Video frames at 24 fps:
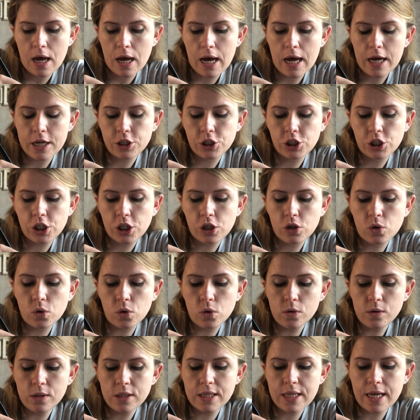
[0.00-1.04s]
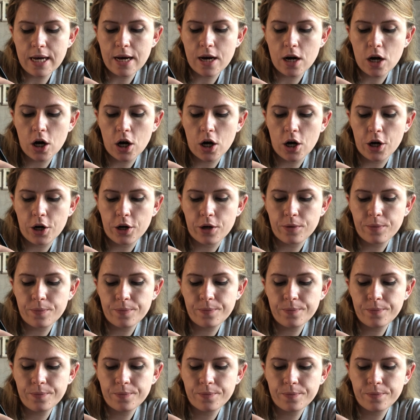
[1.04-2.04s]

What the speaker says: as she calls their home